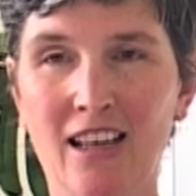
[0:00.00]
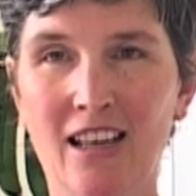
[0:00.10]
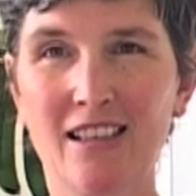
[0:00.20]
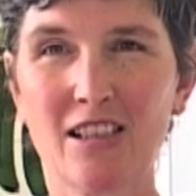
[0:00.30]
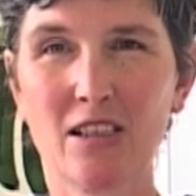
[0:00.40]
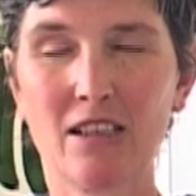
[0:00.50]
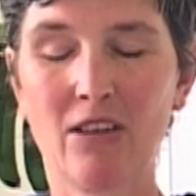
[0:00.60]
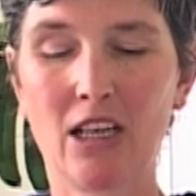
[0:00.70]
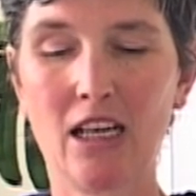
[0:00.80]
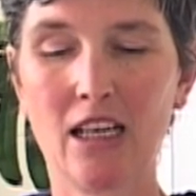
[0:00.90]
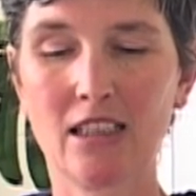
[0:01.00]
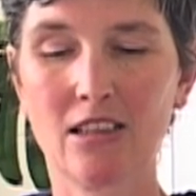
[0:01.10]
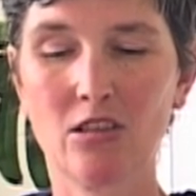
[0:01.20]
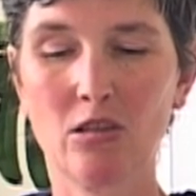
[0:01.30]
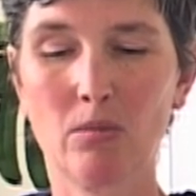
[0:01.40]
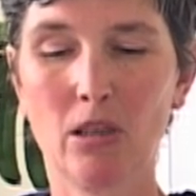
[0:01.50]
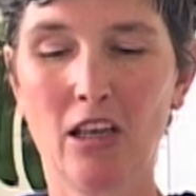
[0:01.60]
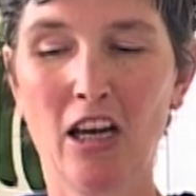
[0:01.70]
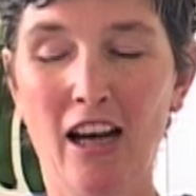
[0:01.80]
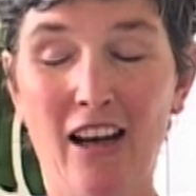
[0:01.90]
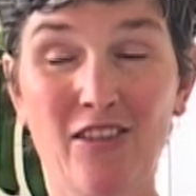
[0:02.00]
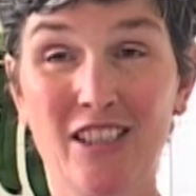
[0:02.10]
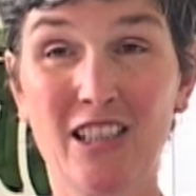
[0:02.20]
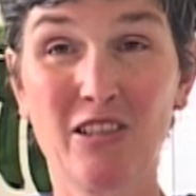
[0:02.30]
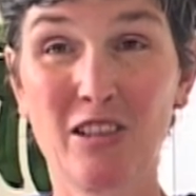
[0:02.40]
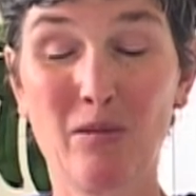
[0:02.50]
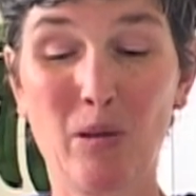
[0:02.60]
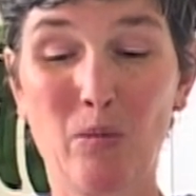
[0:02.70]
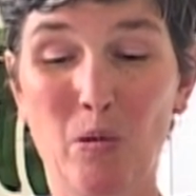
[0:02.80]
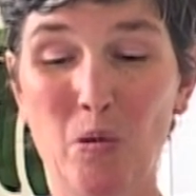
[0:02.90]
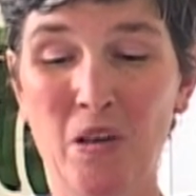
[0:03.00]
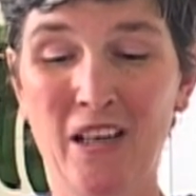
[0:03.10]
it's not something I like to do, but I have seen lots of people